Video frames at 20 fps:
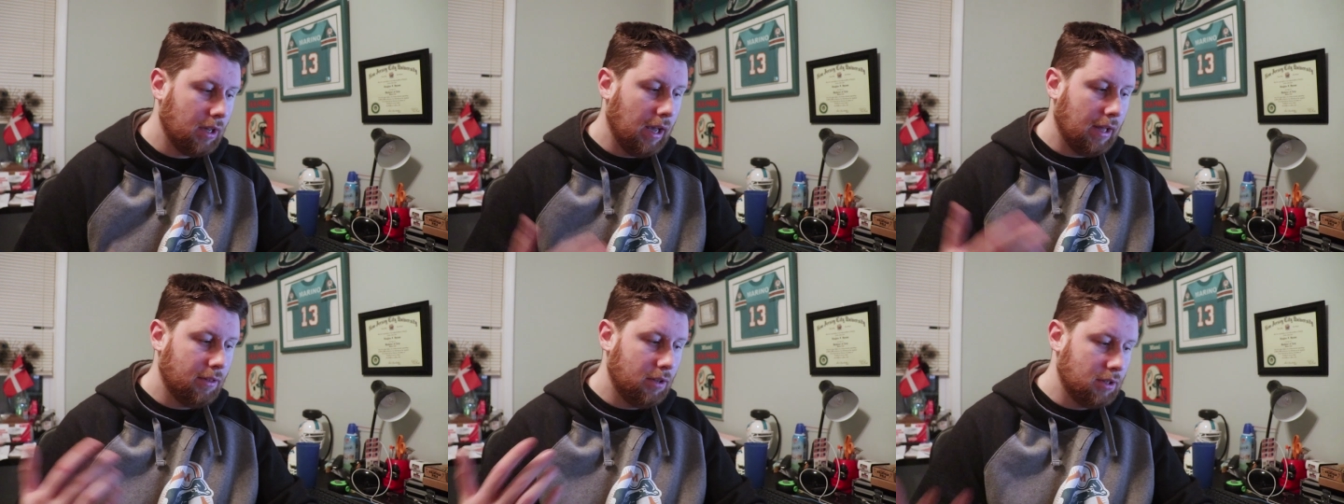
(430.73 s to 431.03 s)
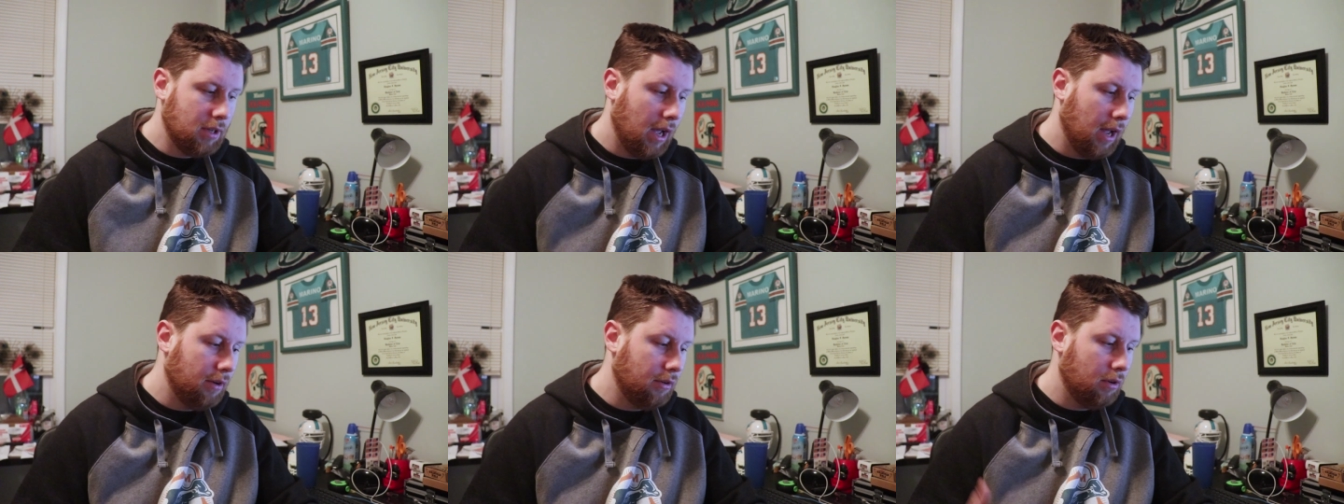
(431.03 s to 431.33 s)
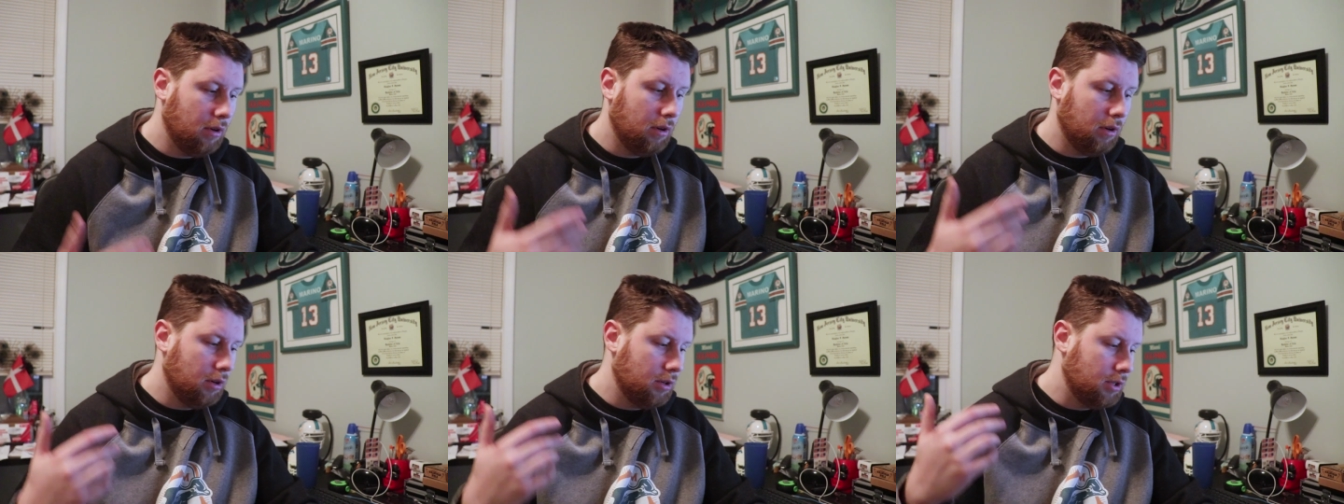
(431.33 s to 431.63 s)
You got the
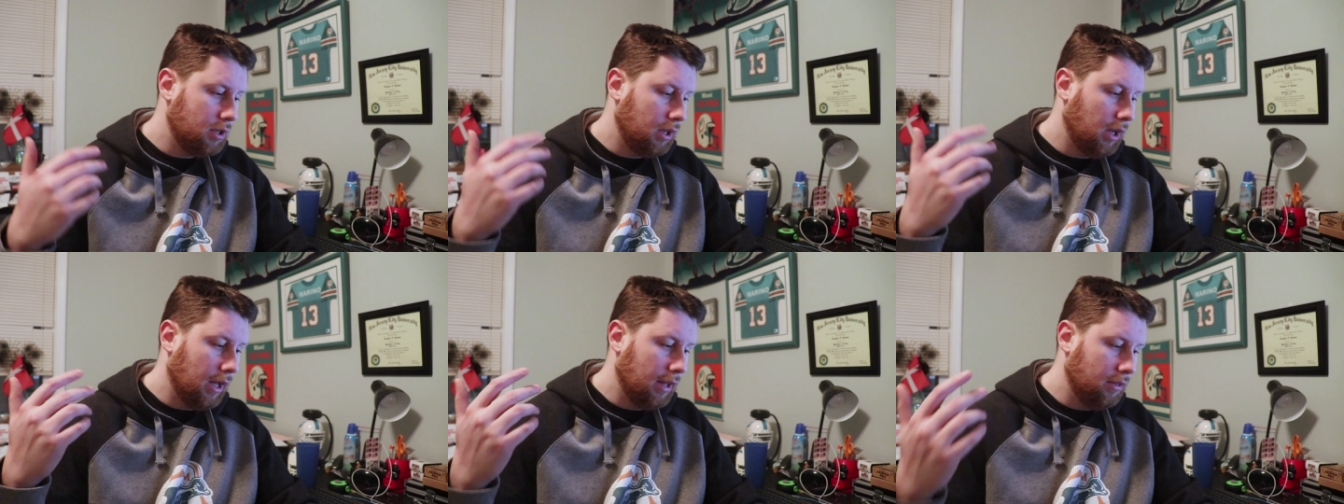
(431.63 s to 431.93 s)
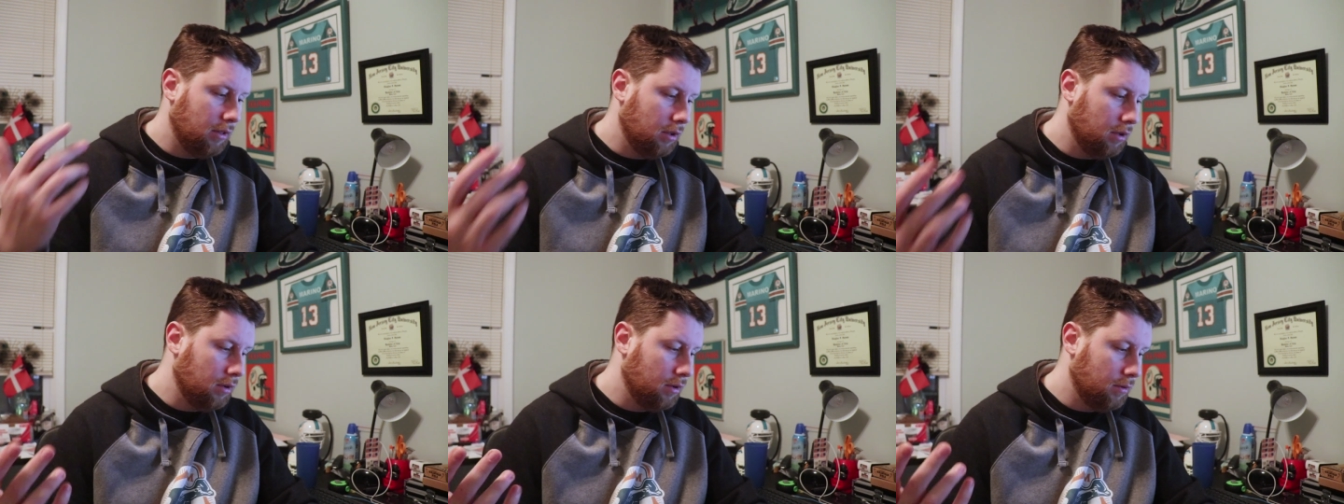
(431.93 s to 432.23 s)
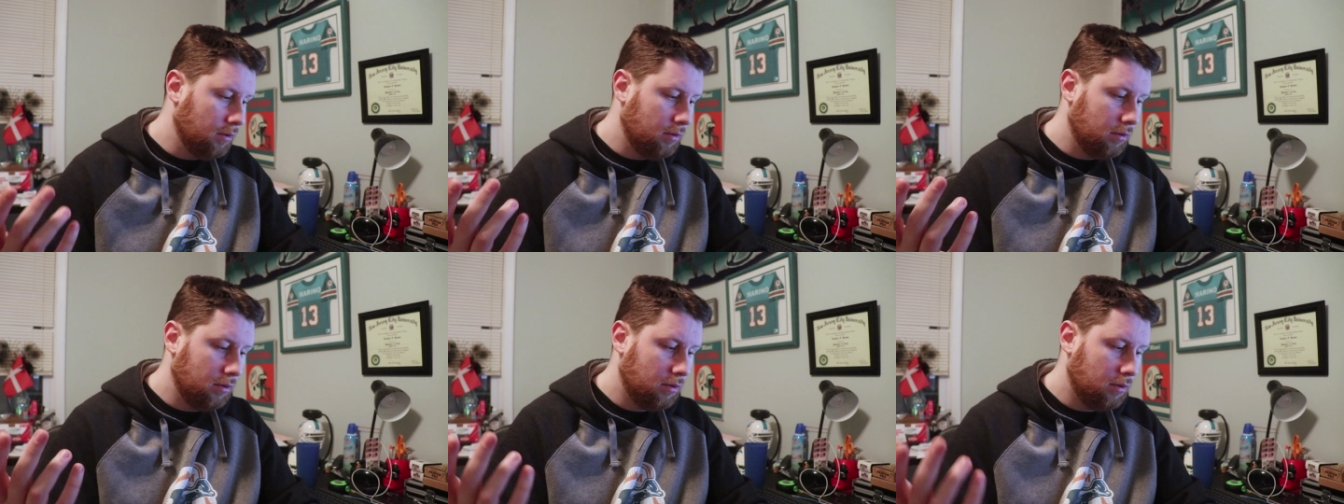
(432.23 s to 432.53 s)
tenders, you got
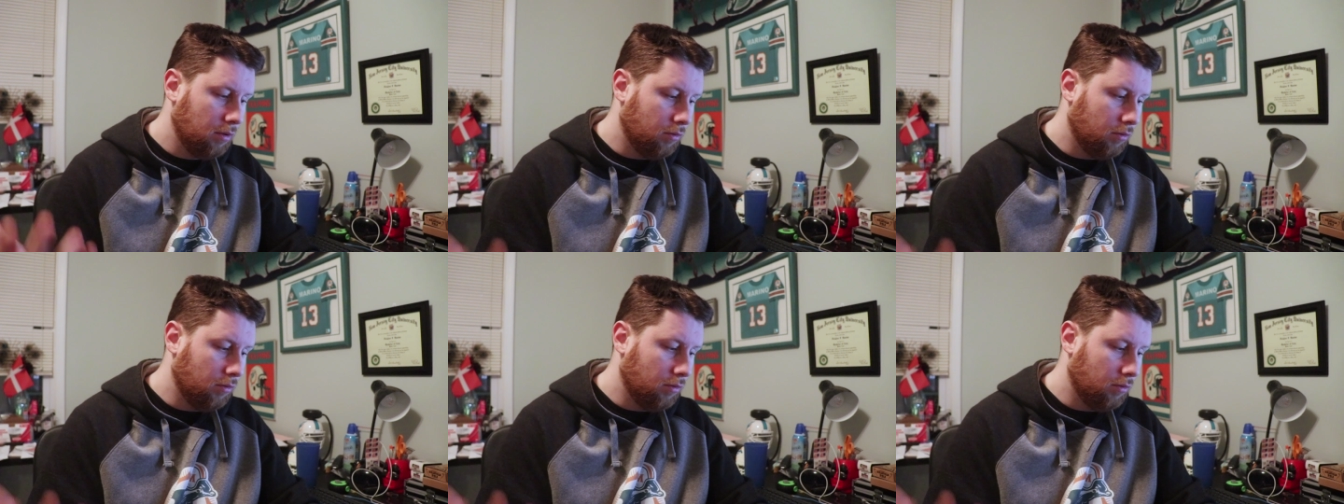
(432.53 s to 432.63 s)
the,